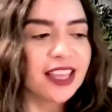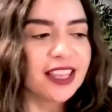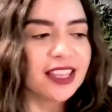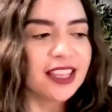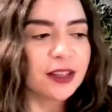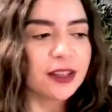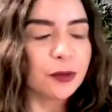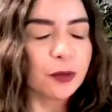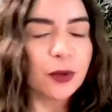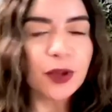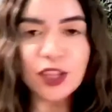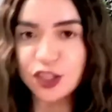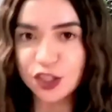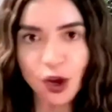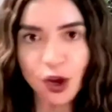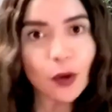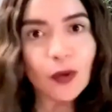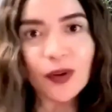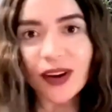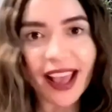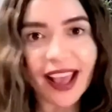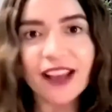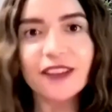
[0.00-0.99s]
we
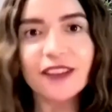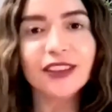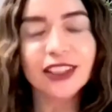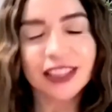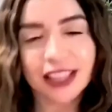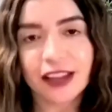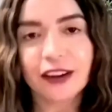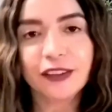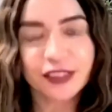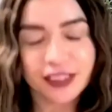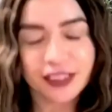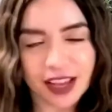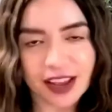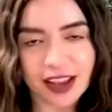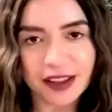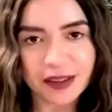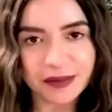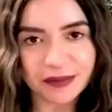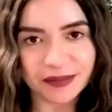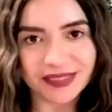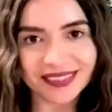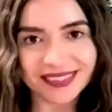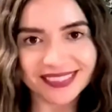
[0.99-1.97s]
don't have a lot of
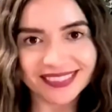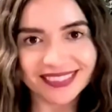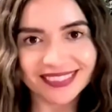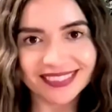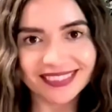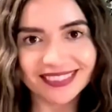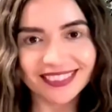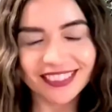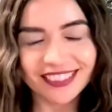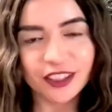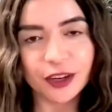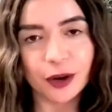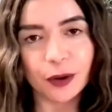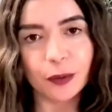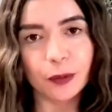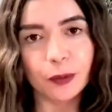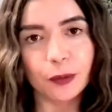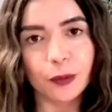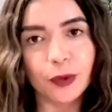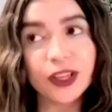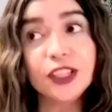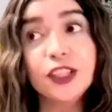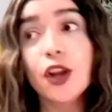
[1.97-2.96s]
time. You know,
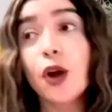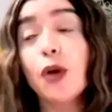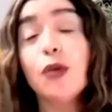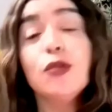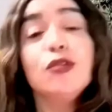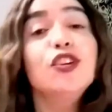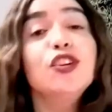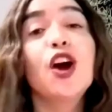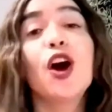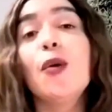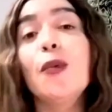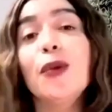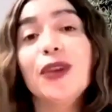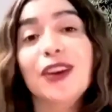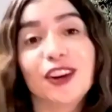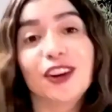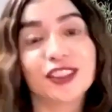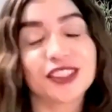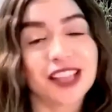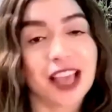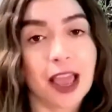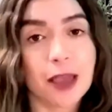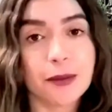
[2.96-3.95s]
we don't know when our
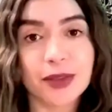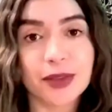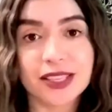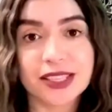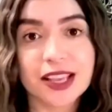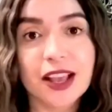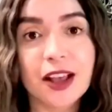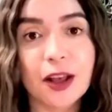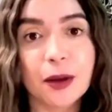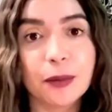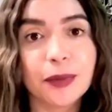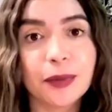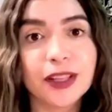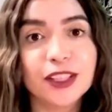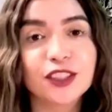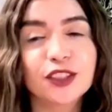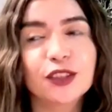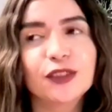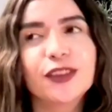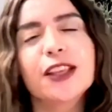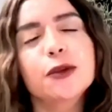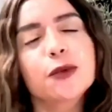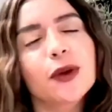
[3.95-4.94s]
time is up. And so
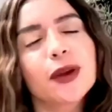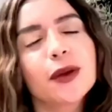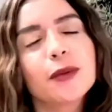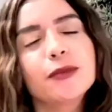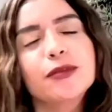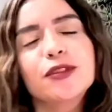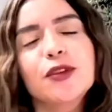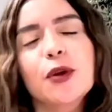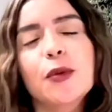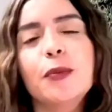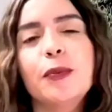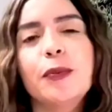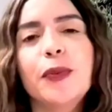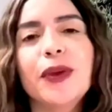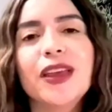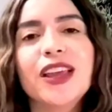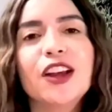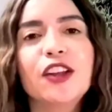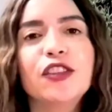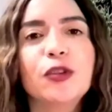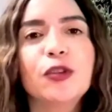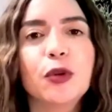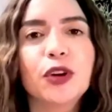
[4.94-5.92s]
that's why I'm so big
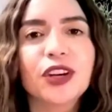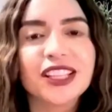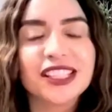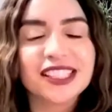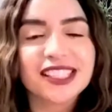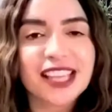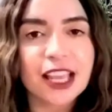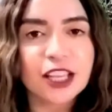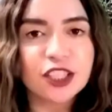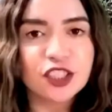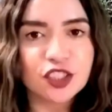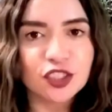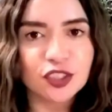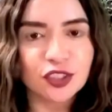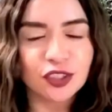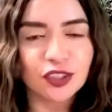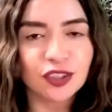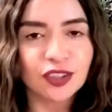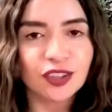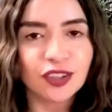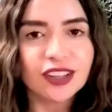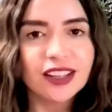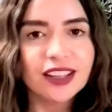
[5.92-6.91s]
on the word
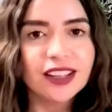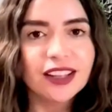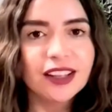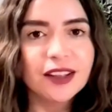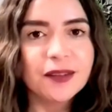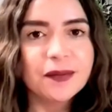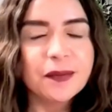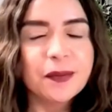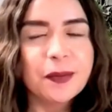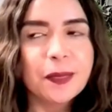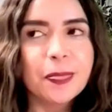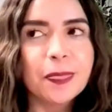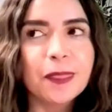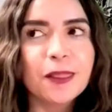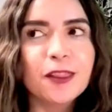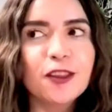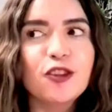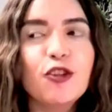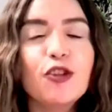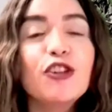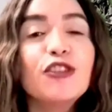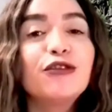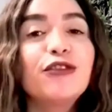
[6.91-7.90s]
intentional
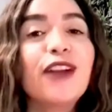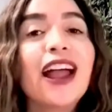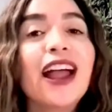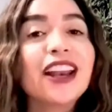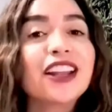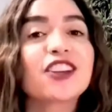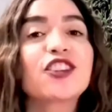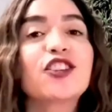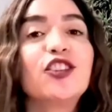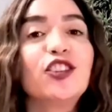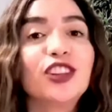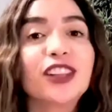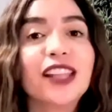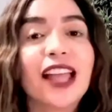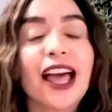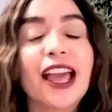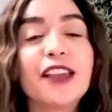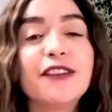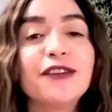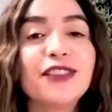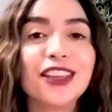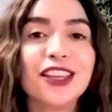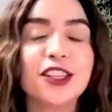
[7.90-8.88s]
your radical
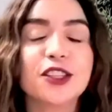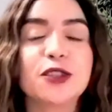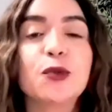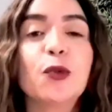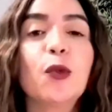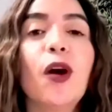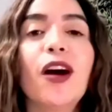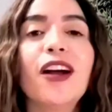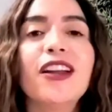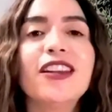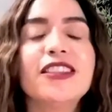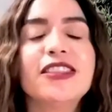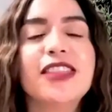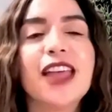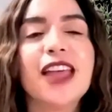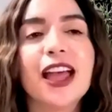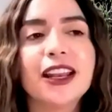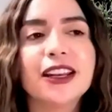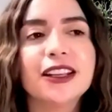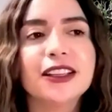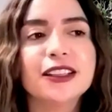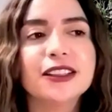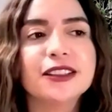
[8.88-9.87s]
life is one that
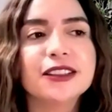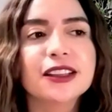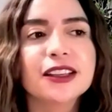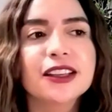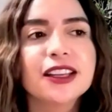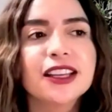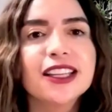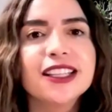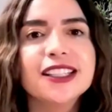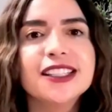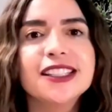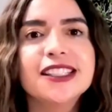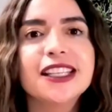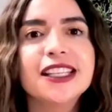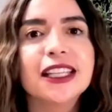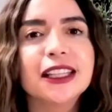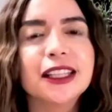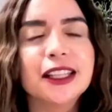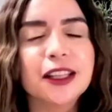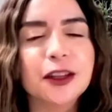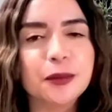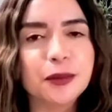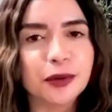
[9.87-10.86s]
is
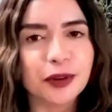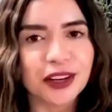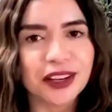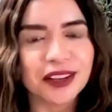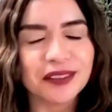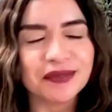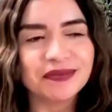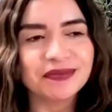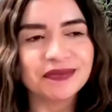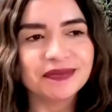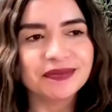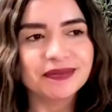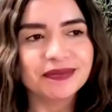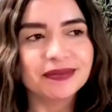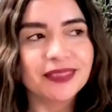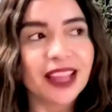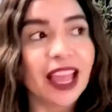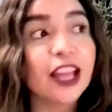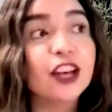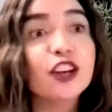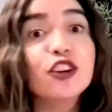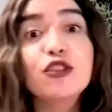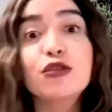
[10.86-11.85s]
deliberate
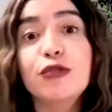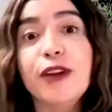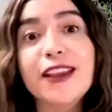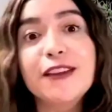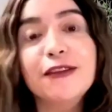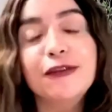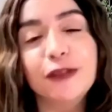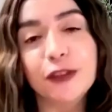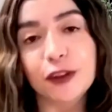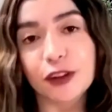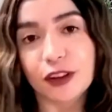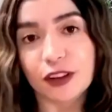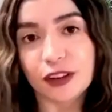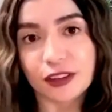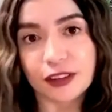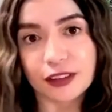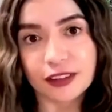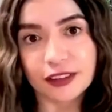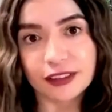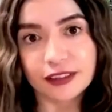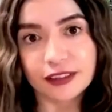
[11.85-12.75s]
and grateful